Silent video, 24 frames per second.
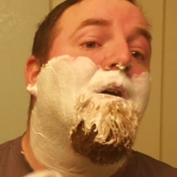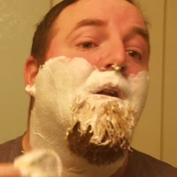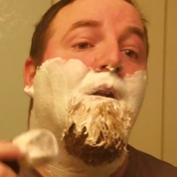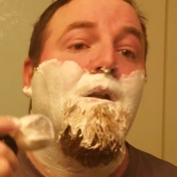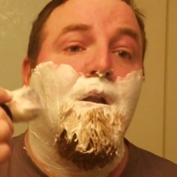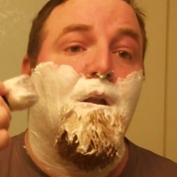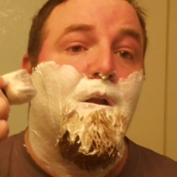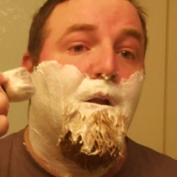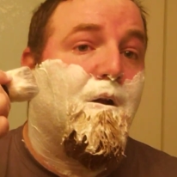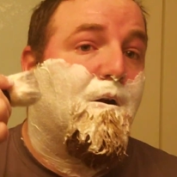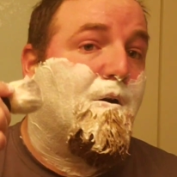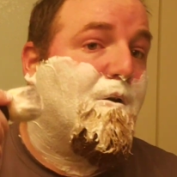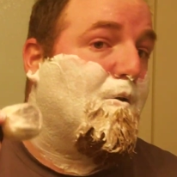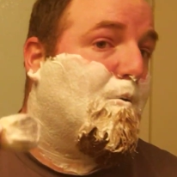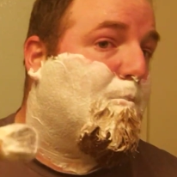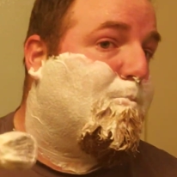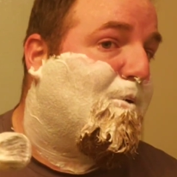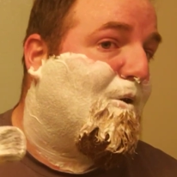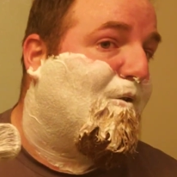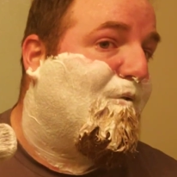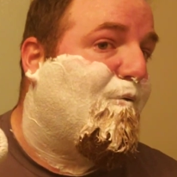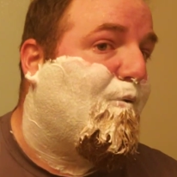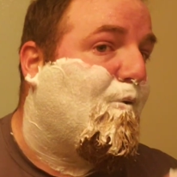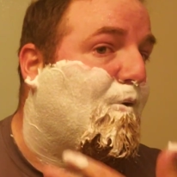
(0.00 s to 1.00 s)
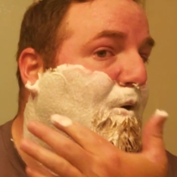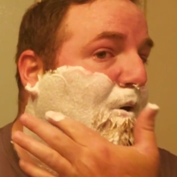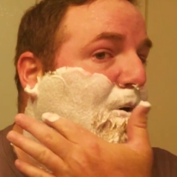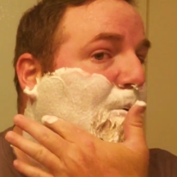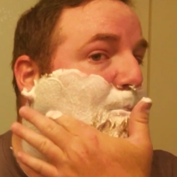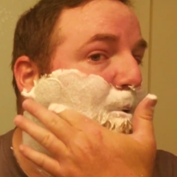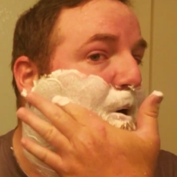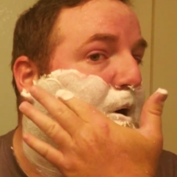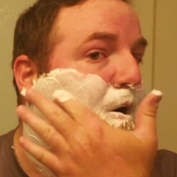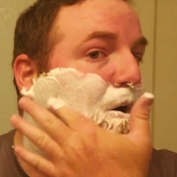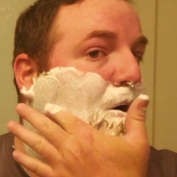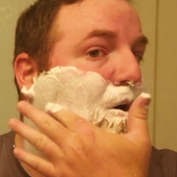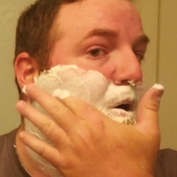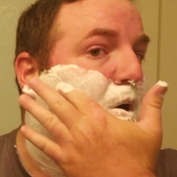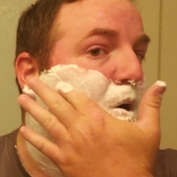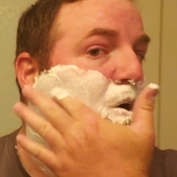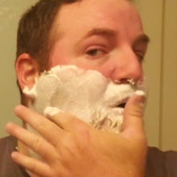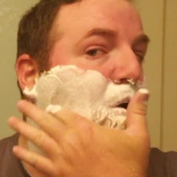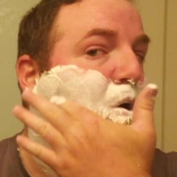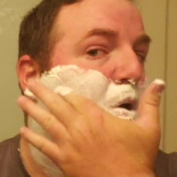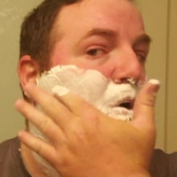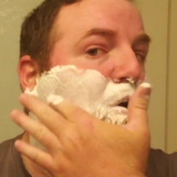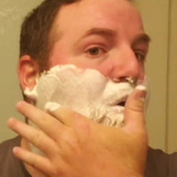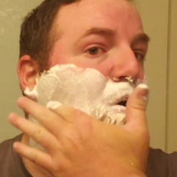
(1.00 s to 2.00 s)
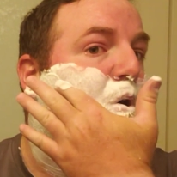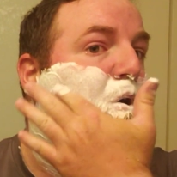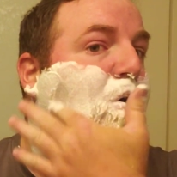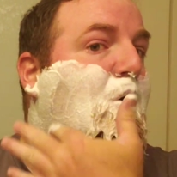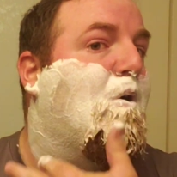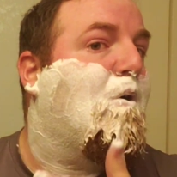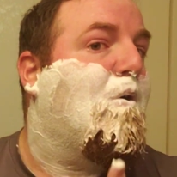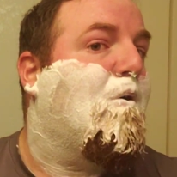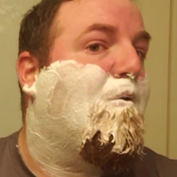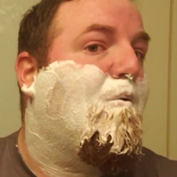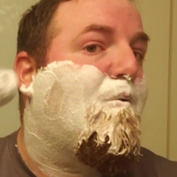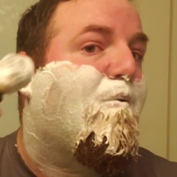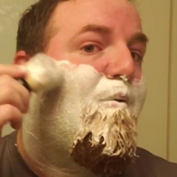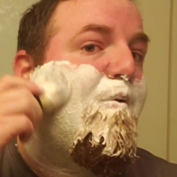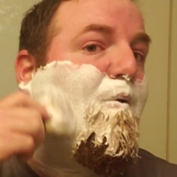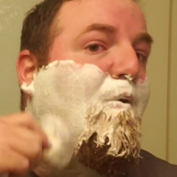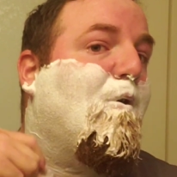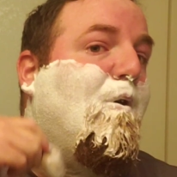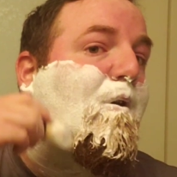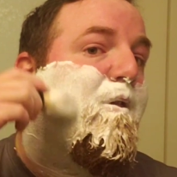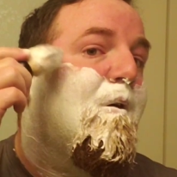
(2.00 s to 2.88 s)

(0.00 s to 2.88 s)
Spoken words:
little performer for